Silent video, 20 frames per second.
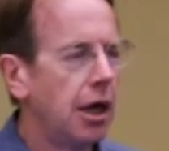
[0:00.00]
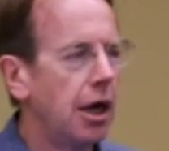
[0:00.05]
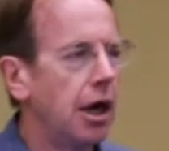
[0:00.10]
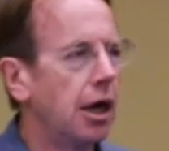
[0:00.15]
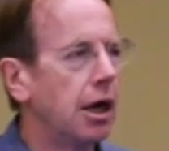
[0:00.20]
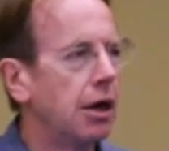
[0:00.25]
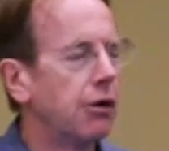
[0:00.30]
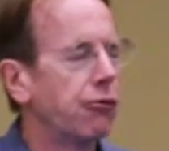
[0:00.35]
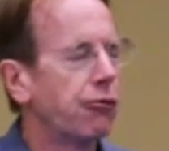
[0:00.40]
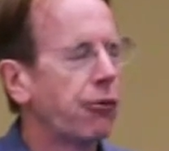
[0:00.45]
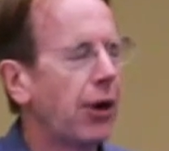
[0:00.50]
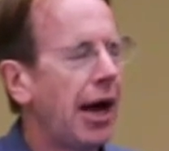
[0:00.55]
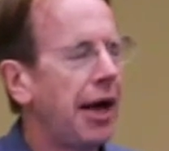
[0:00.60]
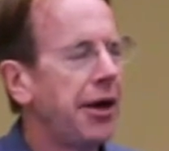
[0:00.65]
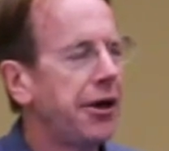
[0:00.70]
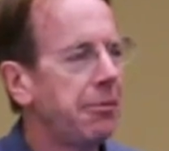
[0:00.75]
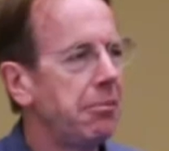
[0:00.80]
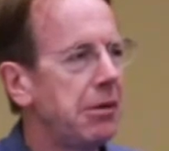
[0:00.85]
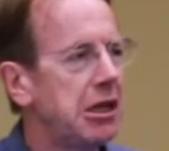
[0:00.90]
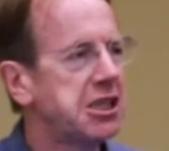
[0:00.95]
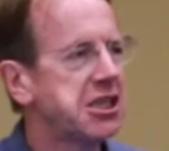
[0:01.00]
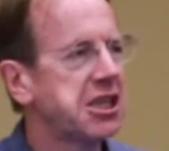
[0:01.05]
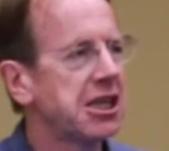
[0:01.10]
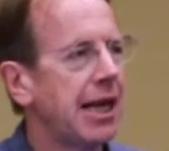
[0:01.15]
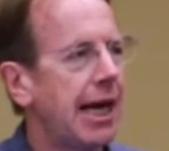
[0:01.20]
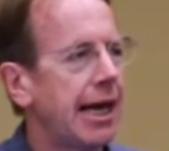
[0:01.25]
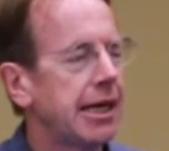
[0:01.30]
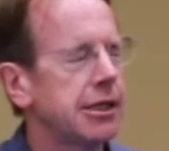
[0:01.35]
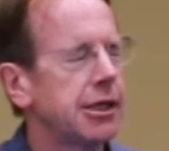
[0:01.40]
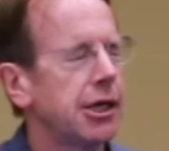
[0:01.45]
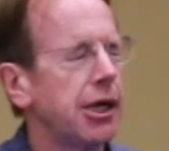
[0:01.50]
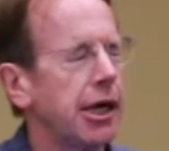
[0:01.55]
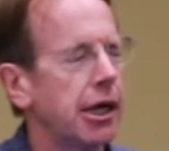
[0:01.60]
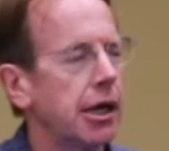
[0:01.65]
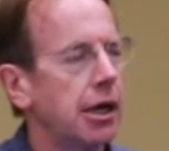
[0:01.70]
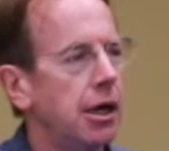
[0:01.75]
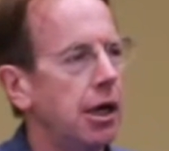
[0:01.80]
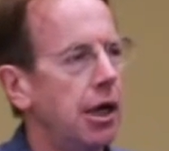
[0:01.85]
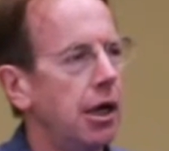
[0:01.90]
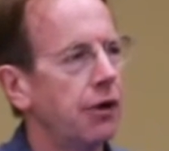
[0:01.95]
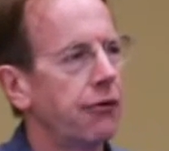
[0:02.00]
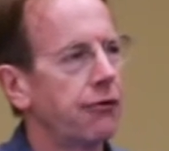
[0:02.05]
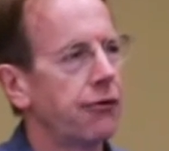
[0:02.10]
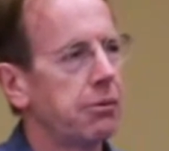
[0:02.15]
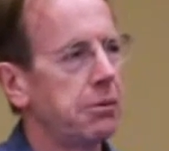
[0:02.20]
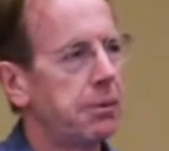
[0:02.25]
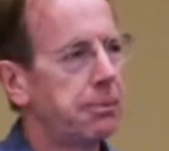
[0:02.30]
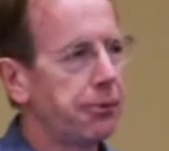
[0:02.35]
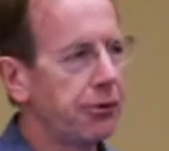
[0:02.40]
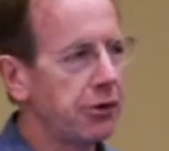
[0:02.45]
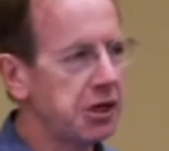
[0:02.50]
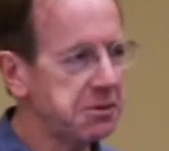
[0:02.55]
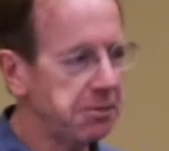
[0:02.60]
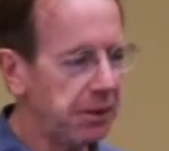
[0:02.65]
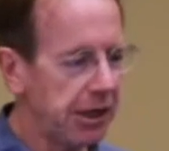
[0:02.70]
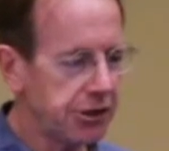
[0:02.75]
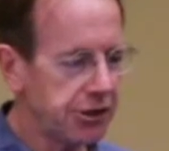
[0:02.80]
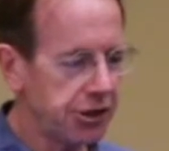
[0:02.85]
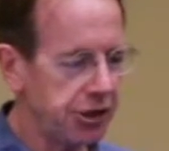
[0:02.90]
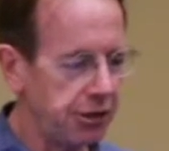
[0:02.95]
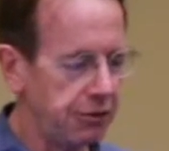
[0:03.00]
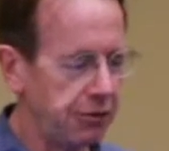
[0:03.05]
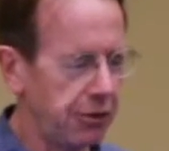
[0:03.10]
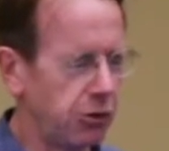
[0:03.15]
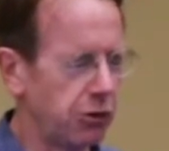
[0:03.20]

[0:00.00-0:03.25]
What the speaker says: randomly selecting from a prospective